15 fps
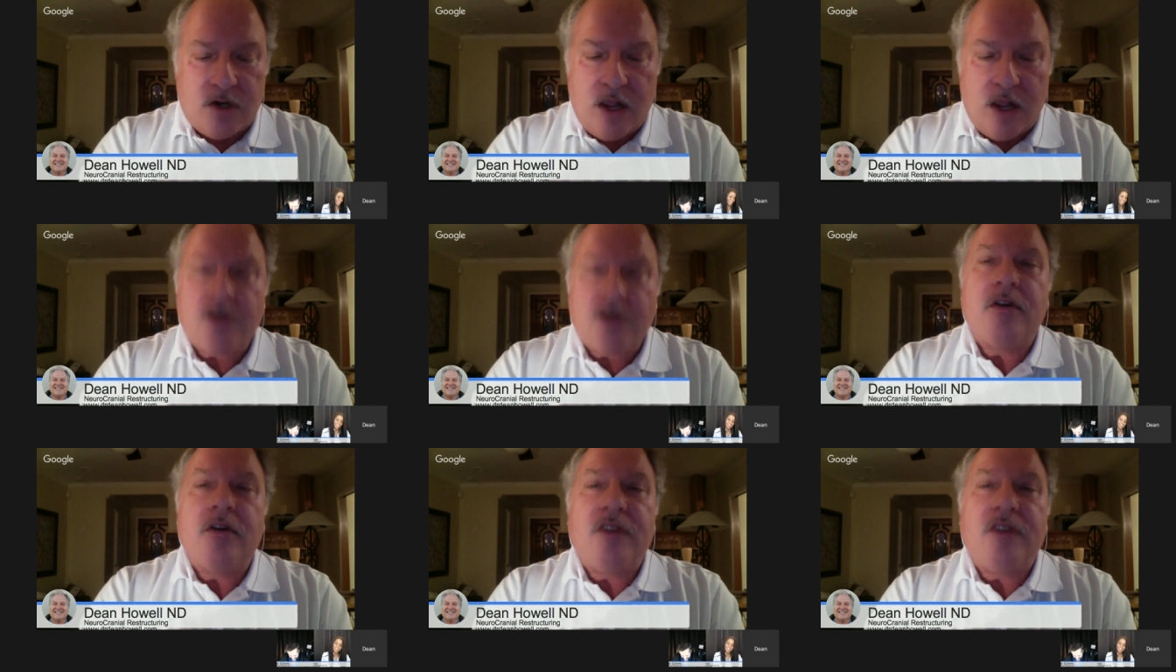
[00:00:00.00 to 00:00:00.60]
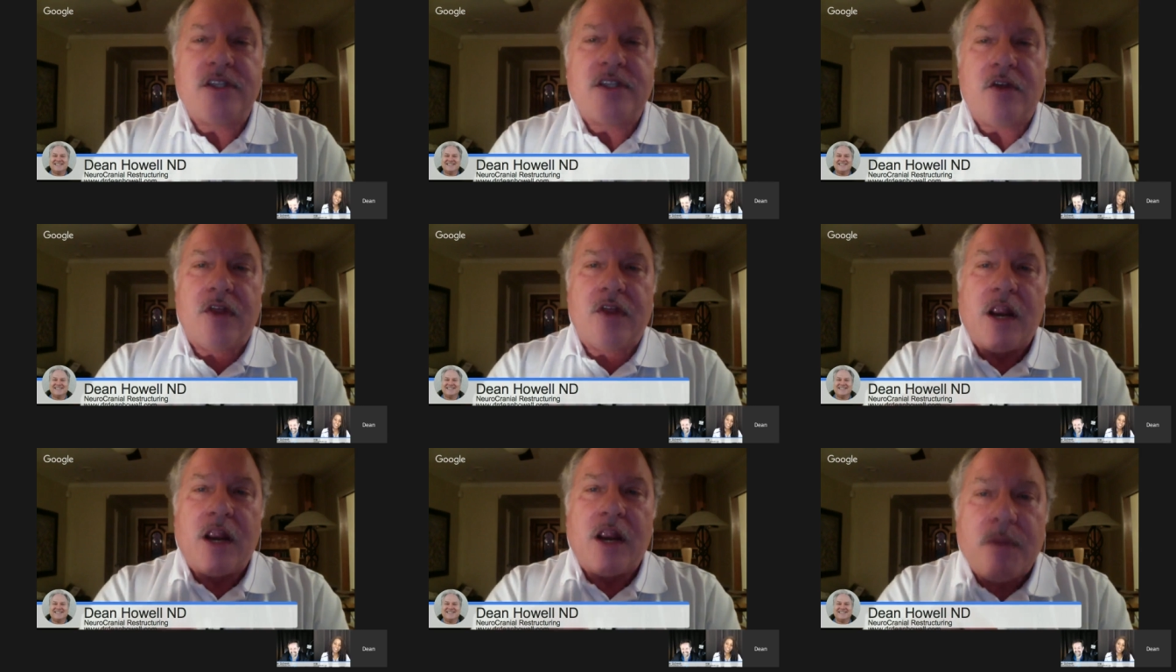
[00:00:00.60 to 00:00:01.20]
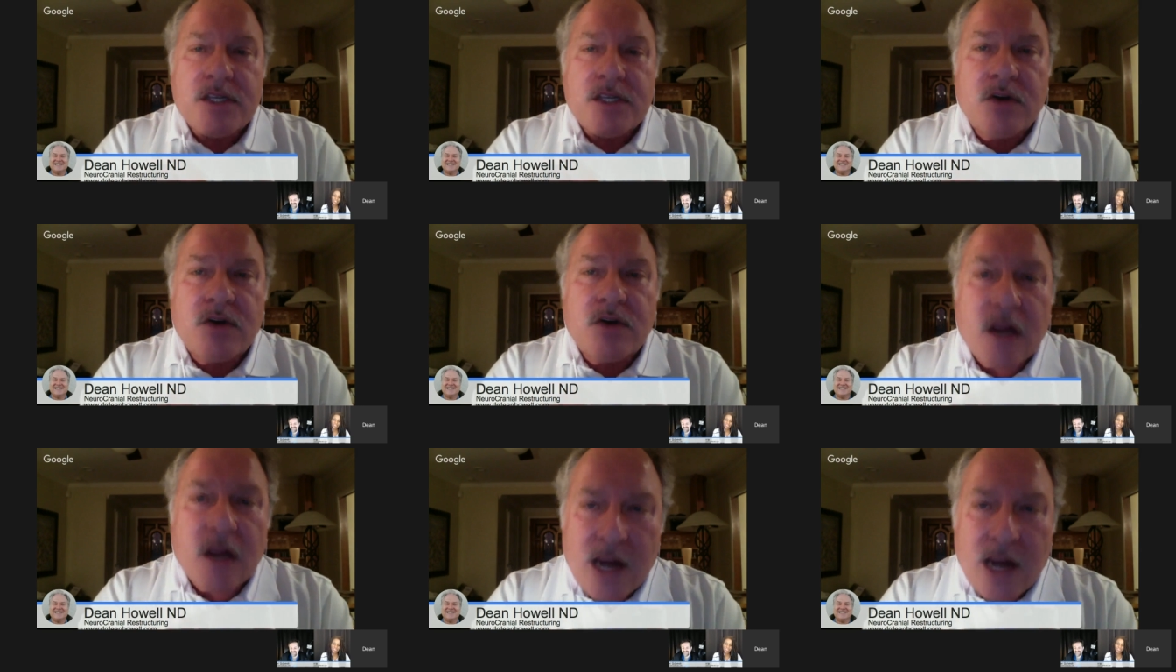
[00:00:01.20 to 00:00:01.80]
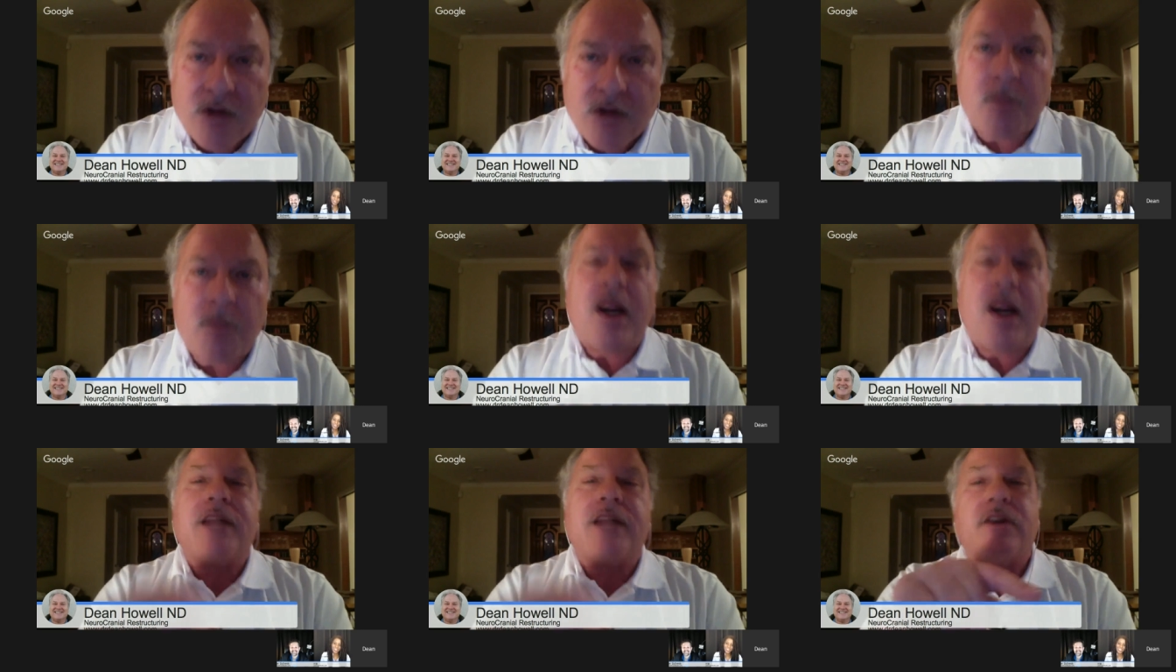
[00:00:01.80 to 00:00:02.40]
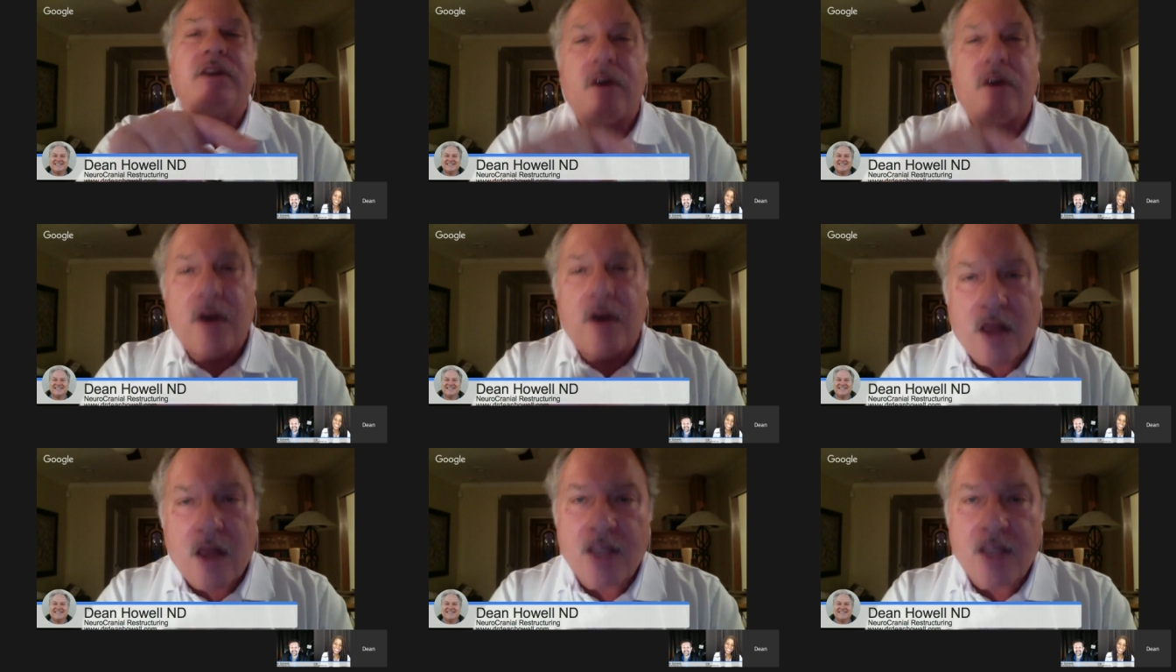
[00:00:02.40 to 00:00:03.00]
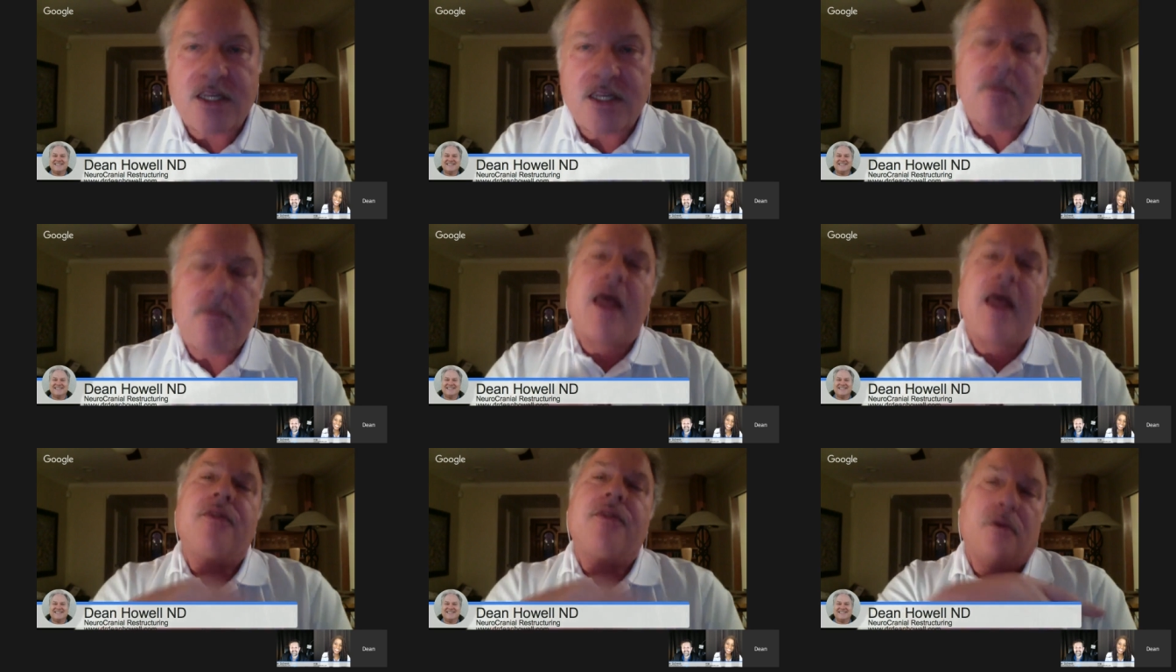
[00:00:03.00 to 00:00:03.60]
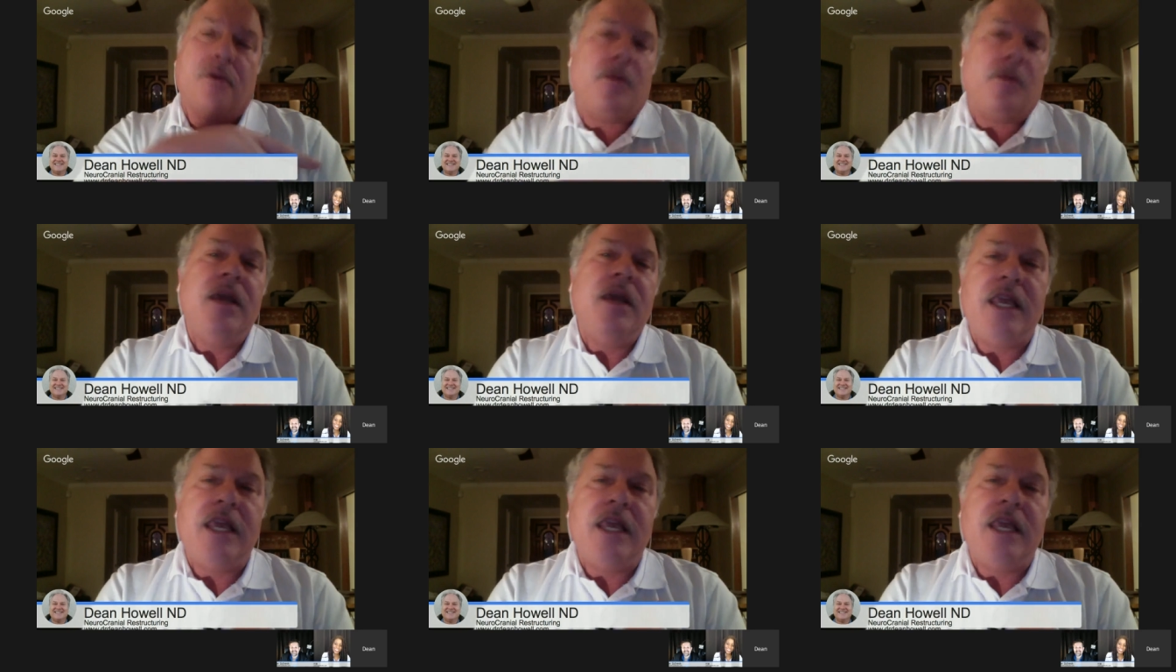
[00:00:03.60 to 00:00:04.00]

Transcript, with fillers: gone to a physical therapist or a chiropractor or an osteopath or